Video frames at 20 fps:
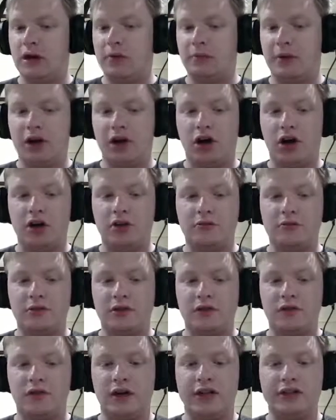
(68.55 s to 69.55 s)
but
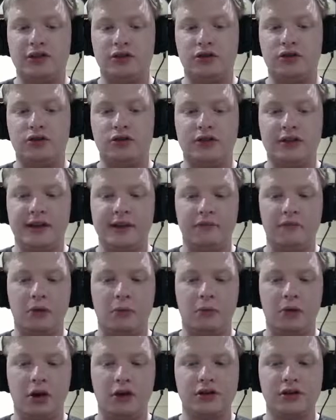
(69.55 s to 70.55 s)
hopes of rescue seem
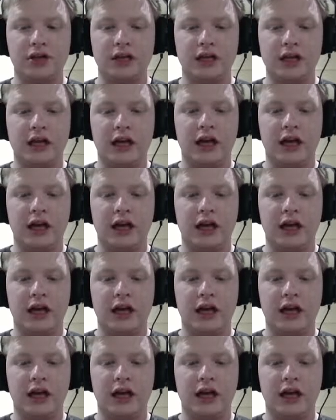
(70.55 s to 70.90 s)
remote